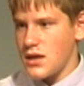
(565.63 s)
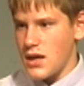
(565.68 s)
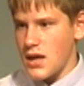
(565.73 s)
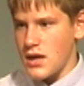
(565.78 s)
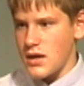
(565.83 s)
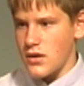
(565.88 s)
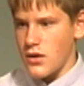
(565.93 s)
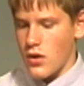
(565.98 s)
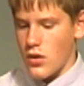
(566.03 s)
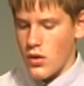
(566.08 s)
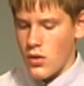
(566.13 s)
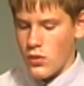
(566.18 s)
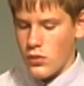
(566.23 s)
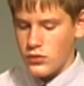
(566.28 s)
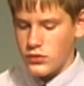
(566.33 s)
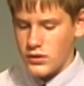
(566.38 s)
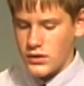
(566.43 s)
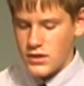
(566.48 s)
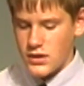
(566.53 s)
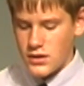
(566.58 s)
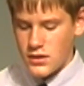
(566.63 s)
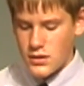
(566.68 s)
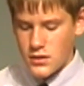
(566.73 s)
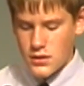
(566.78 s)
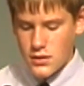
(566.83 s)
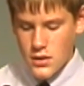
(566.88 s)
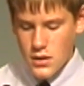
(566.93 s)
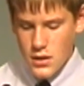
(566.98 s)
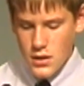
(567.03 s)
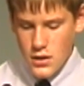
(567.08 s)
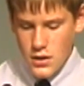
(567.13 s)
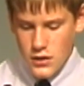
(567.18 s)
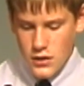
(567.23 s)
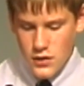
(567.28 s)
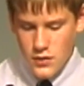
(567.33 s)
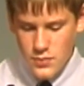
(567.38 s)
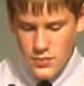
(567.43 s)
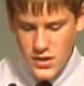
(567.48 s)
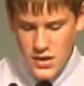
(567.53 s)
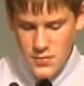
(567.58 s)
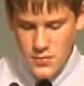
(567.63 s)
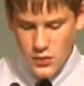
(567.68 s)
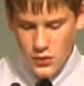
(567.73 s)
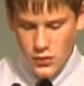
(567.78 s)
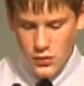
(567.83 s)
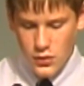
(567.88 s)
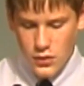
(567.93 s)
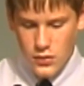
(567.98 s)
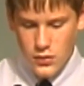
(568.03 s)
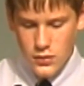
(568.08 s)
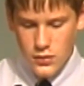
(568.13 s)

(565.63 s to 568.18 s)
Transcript: and only the people